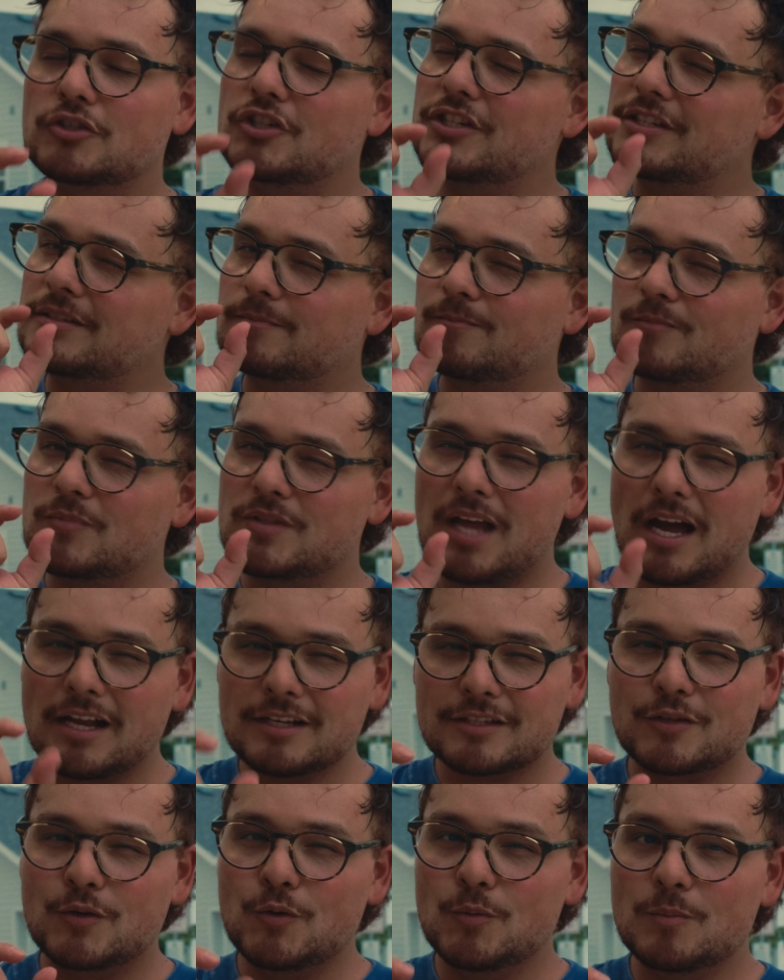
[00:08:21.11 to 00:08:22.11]
just
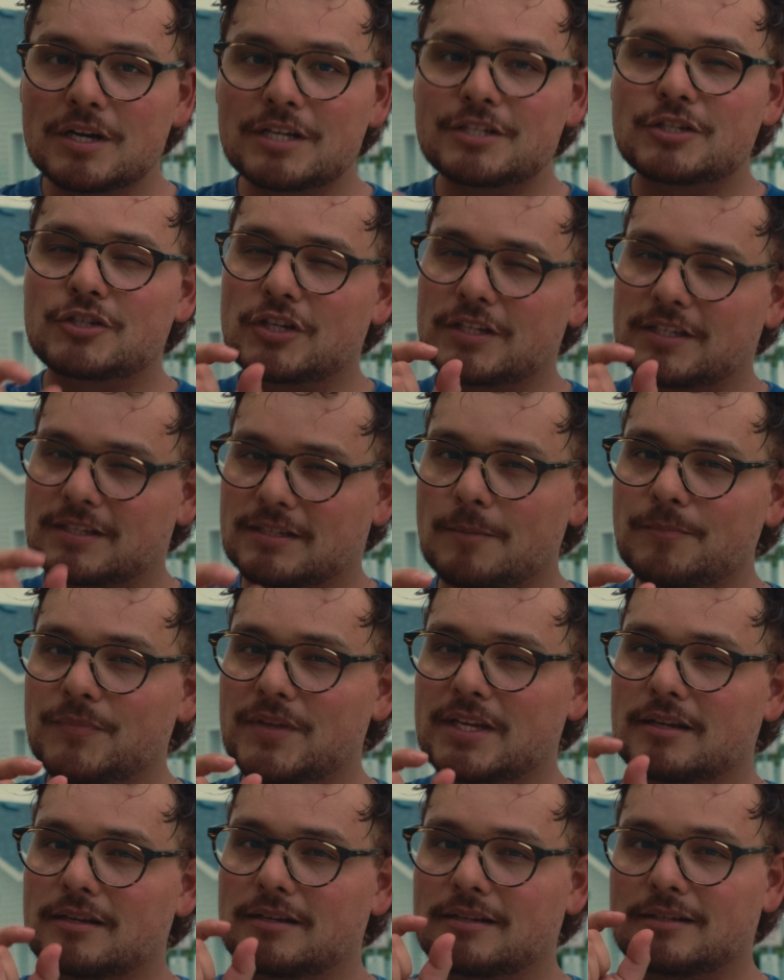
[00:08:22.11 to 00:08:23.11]
not too much, just
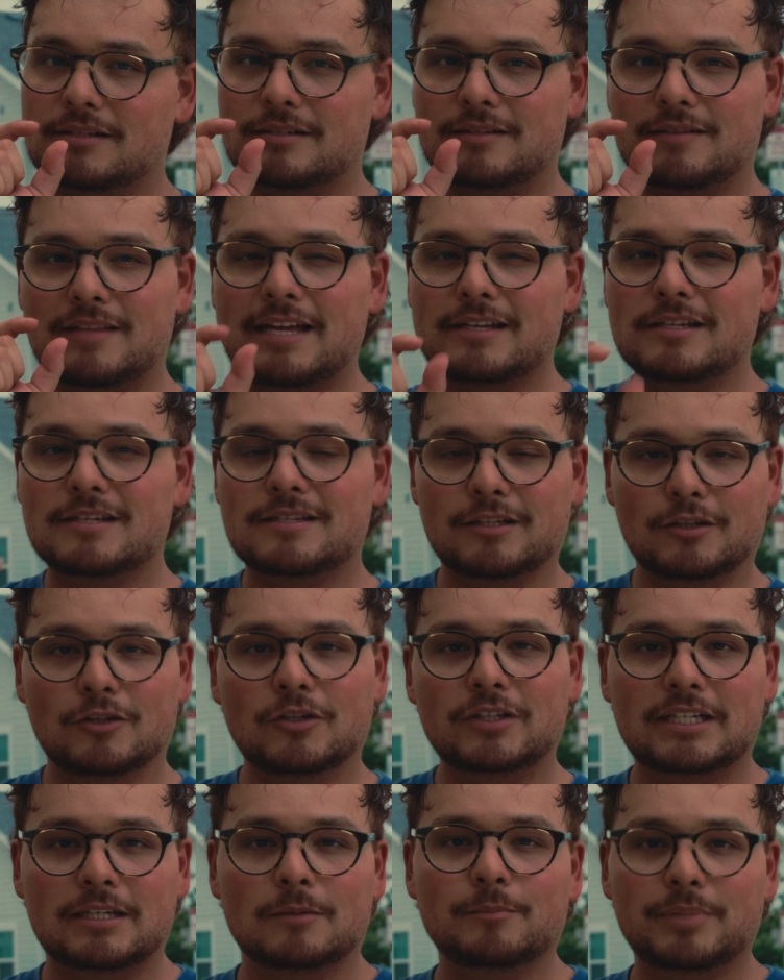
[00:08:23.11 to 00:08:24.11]
something that doesn't
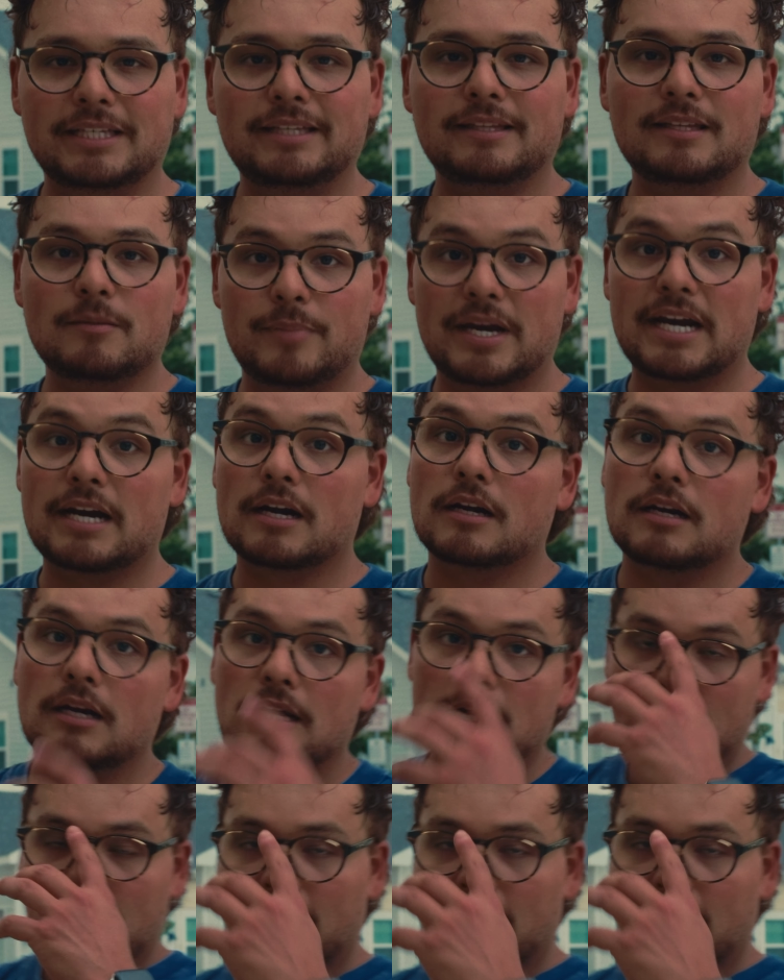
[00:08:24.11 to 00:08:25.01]
look completely bare.